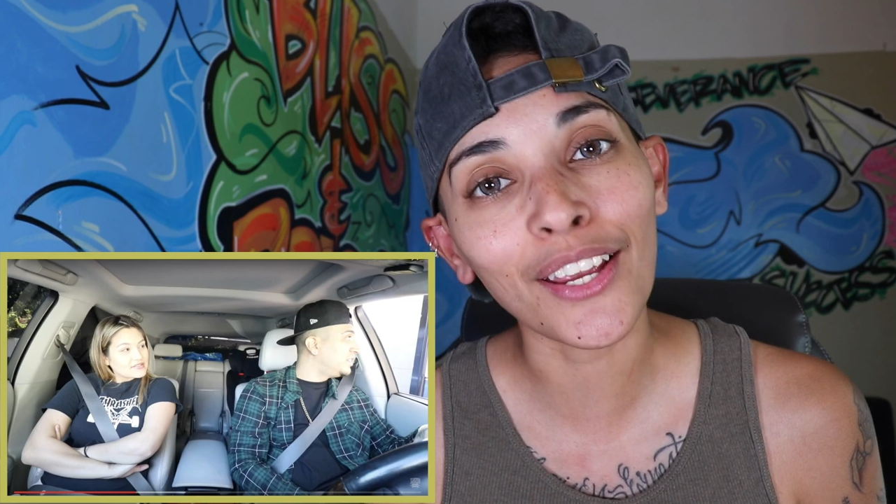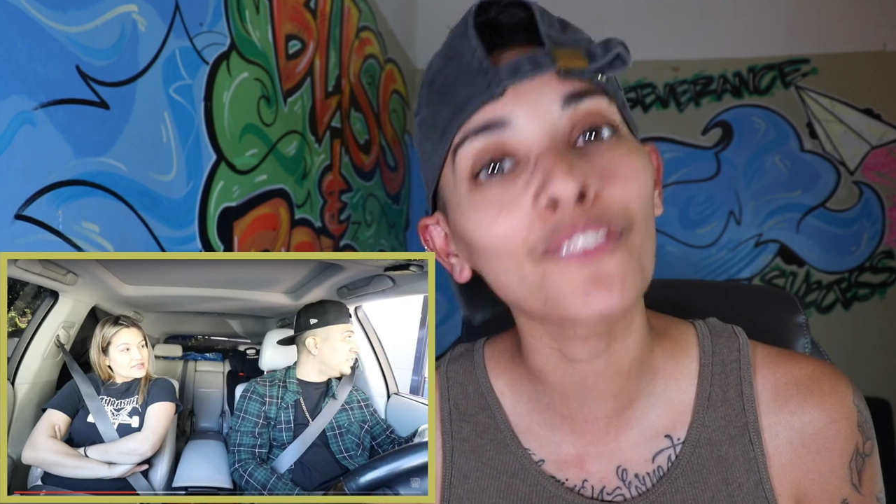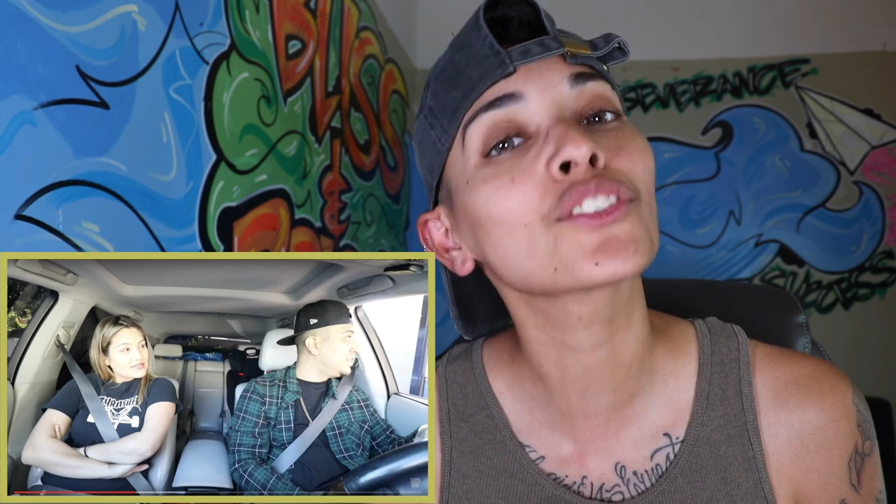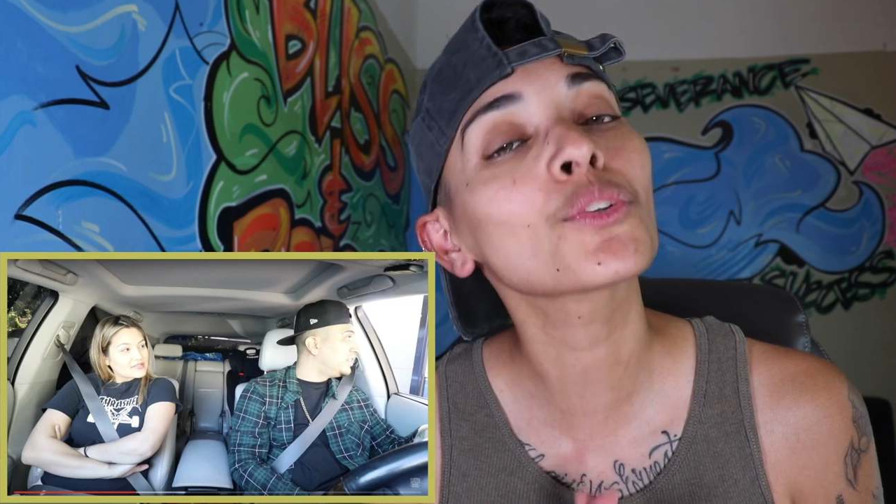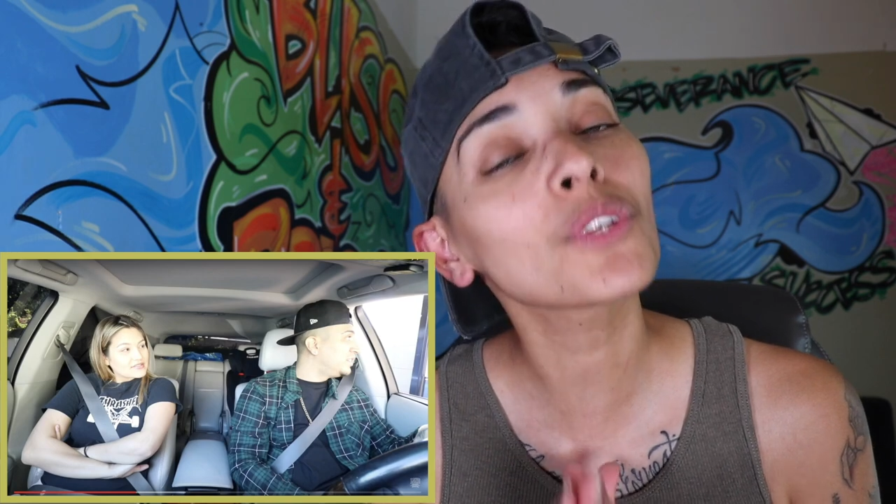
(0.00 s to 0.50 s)

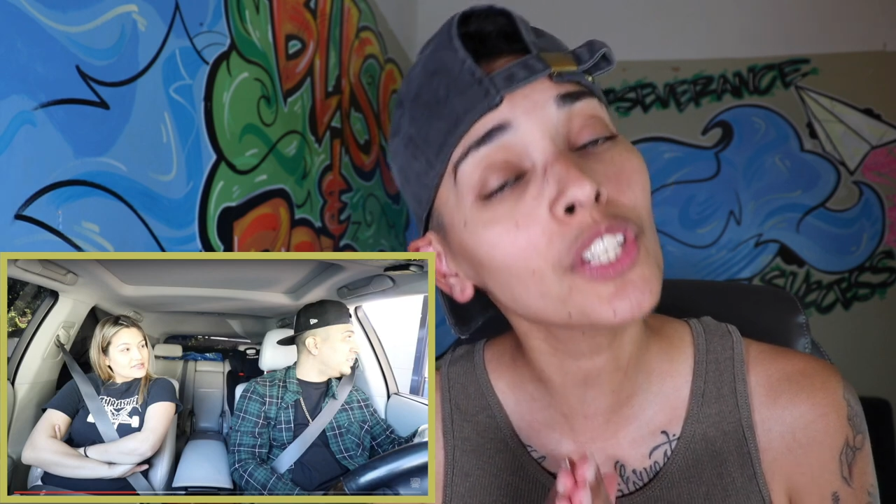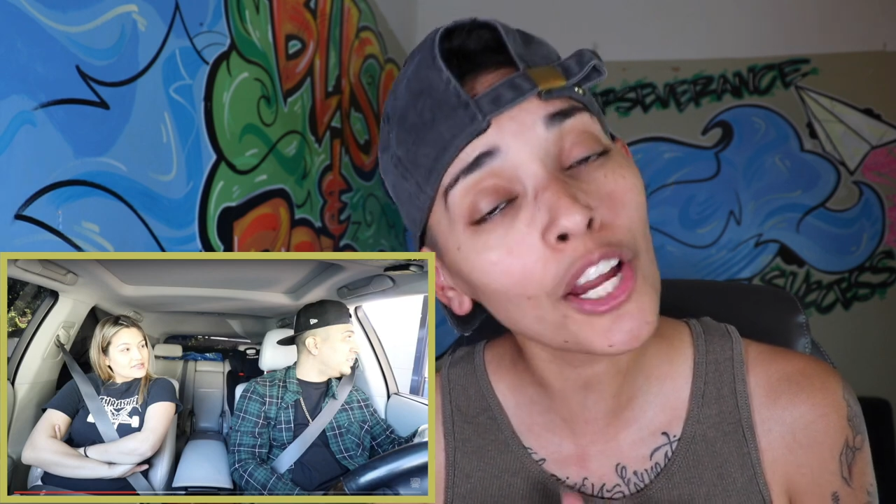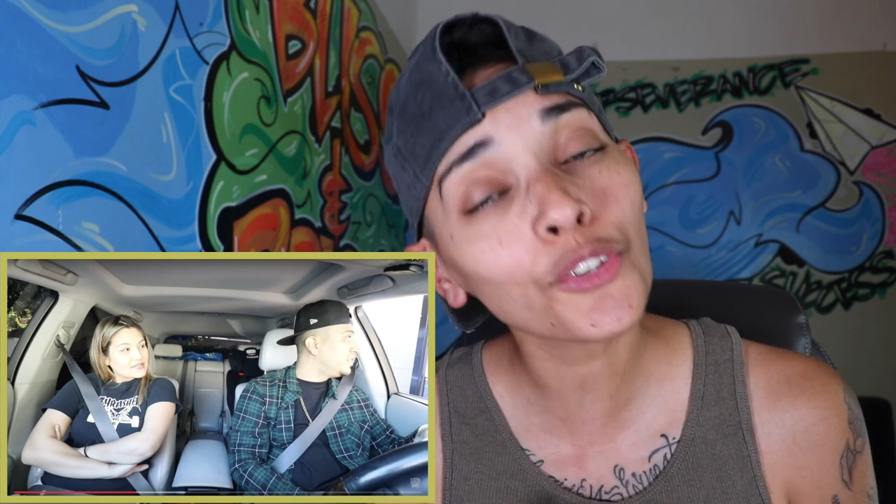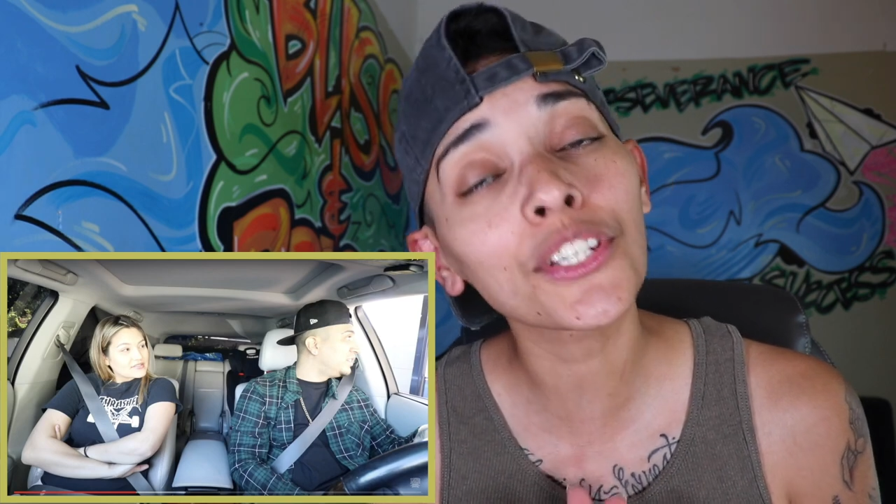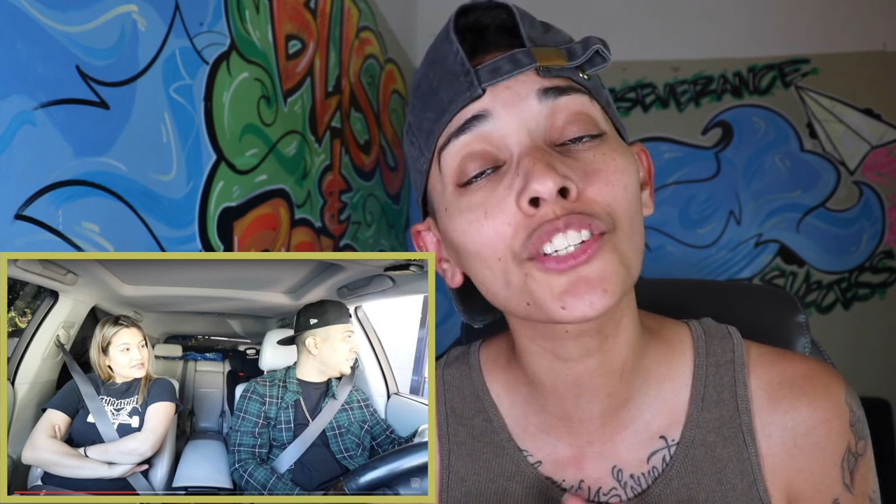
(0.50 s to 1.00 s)
if she was
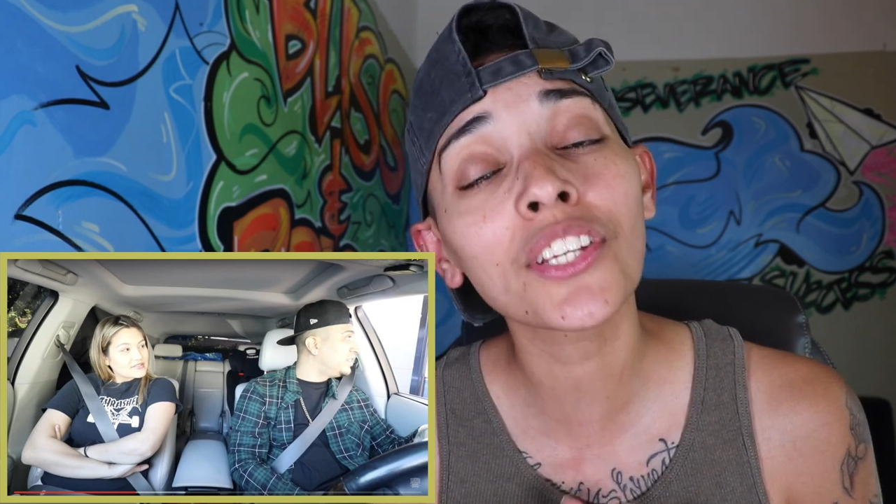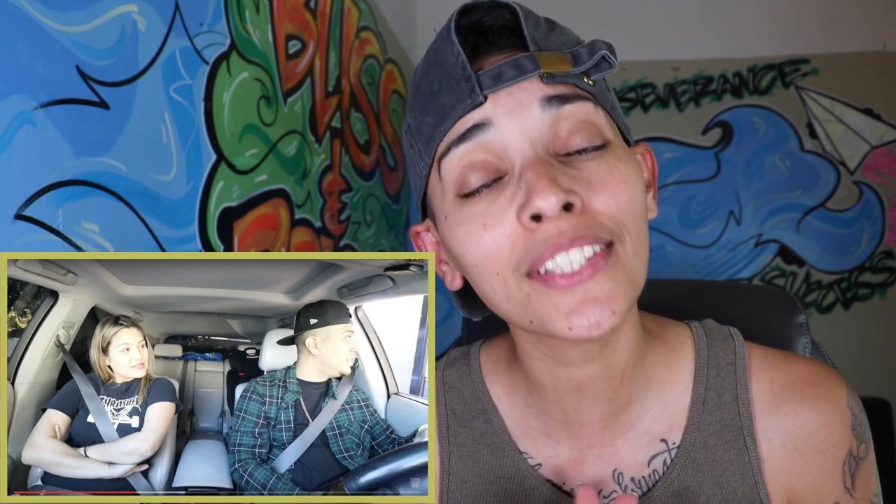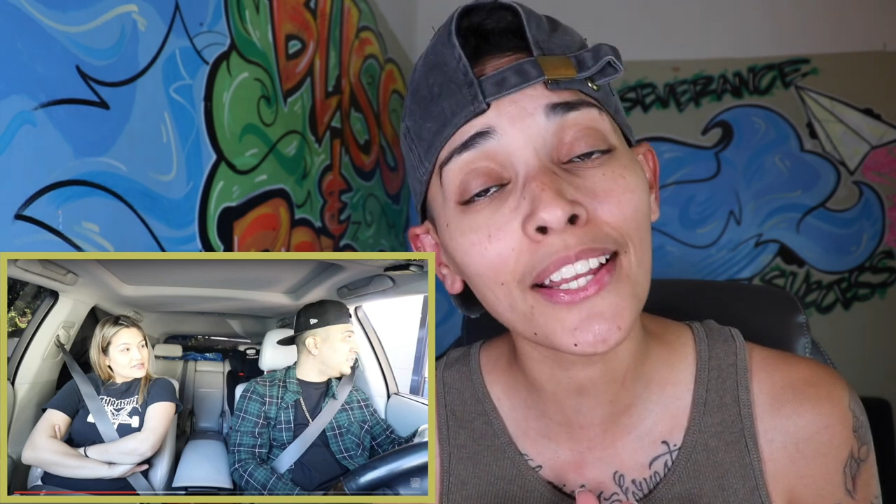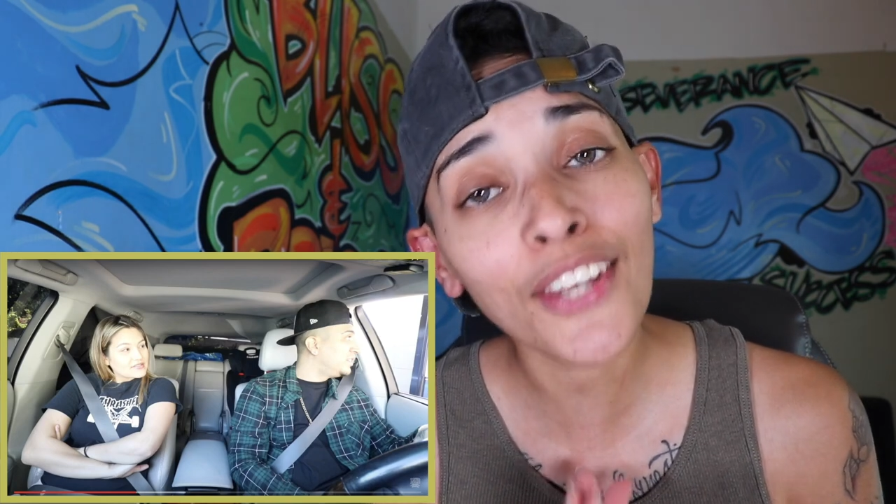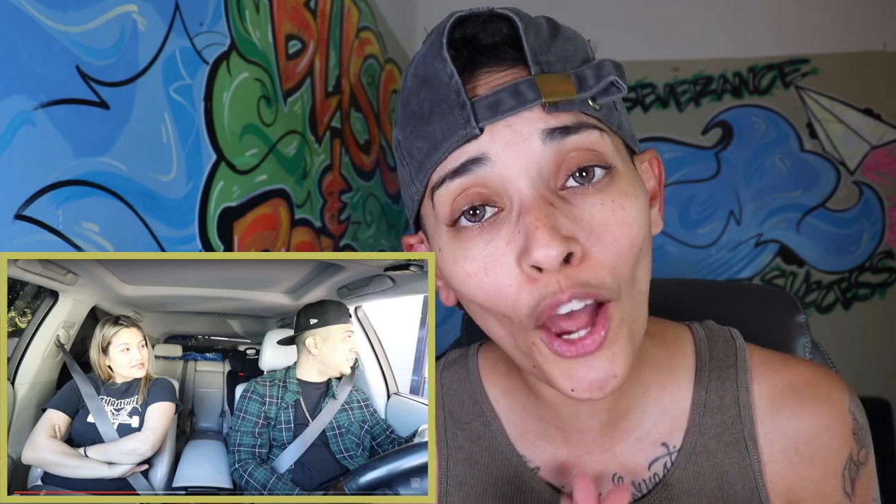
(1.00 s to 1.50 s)
hungry and she
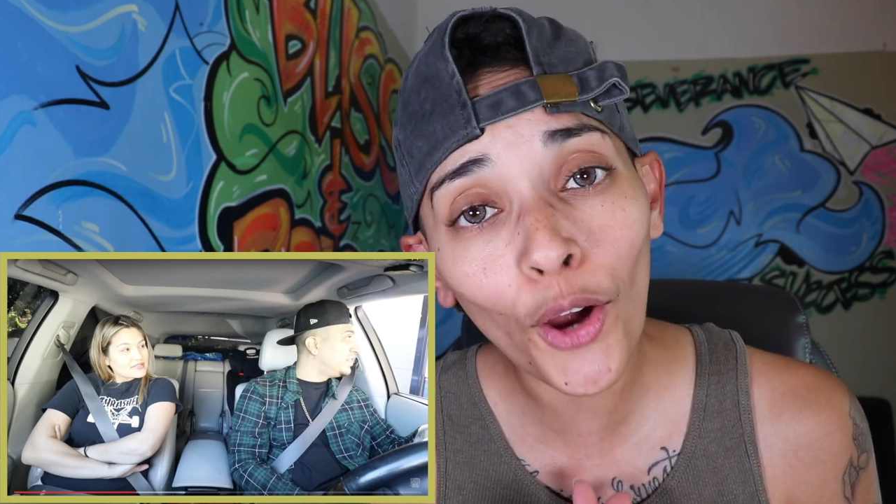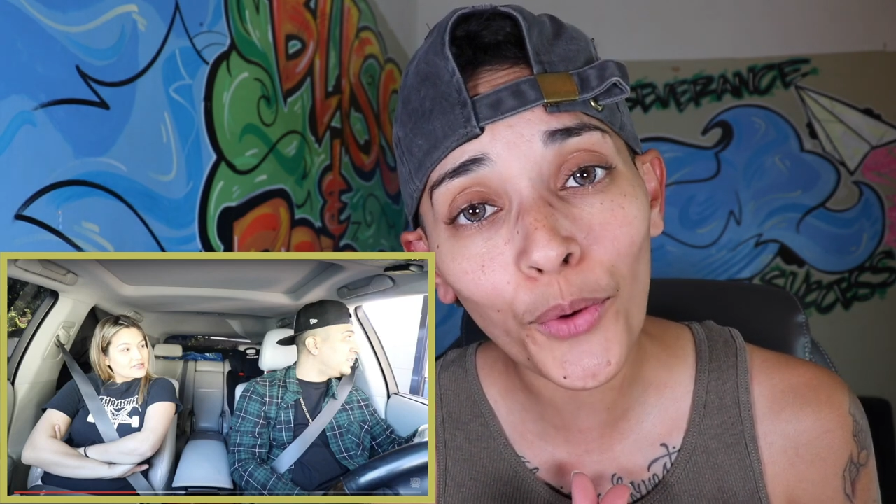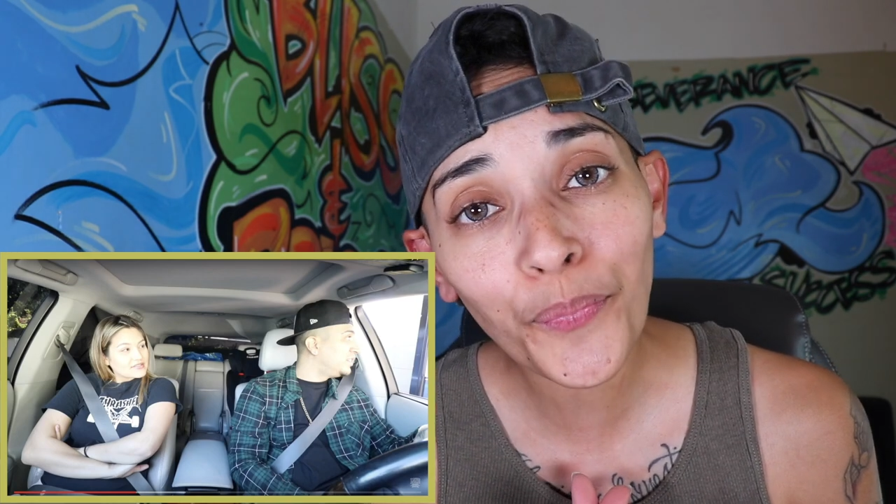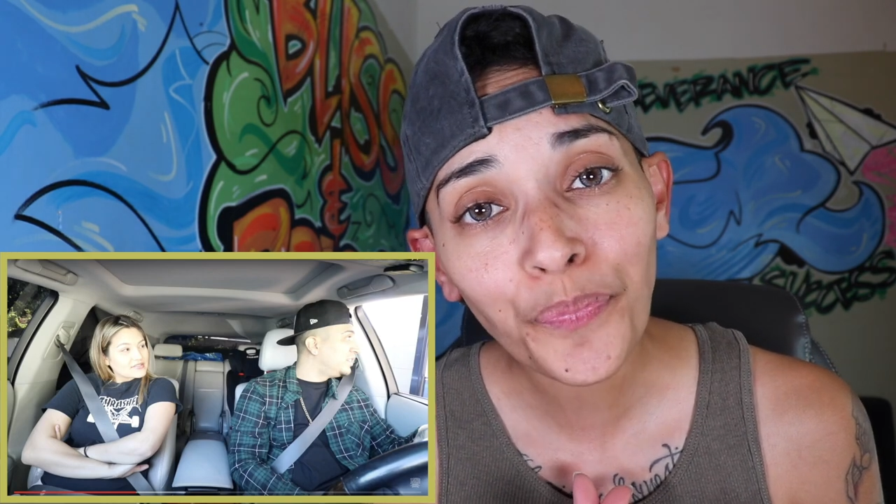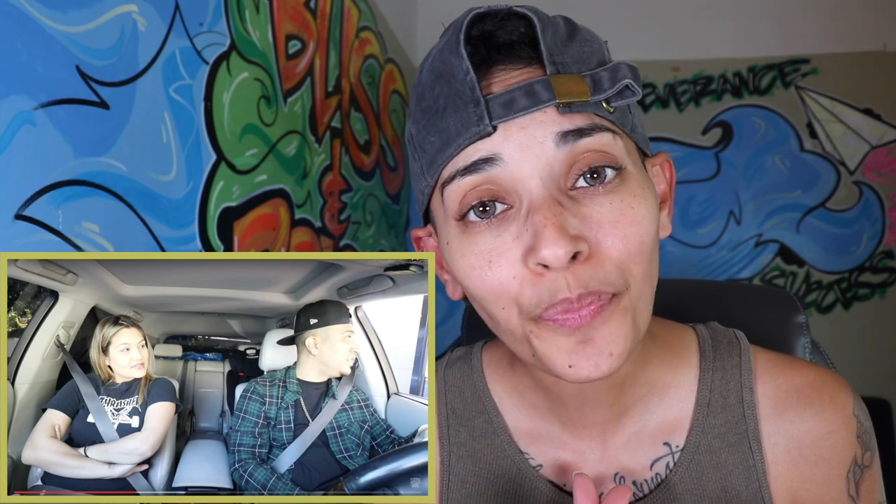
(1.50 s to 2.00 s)
said
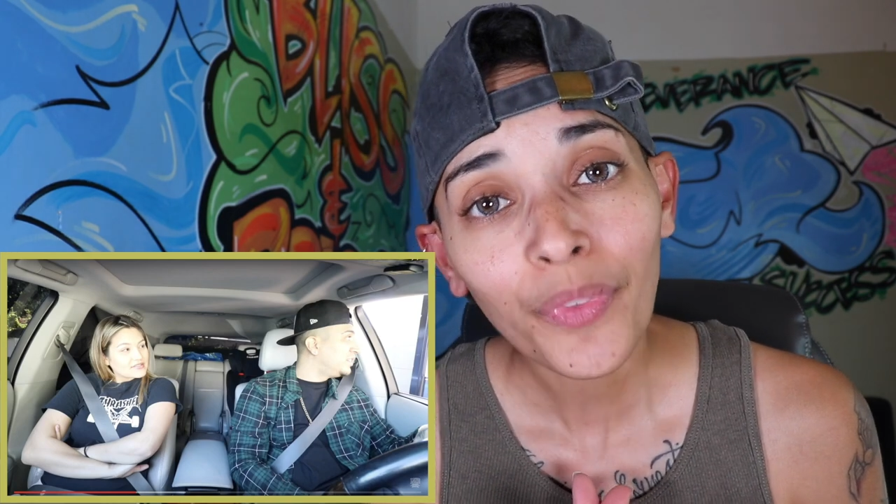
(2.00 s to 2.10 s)
no,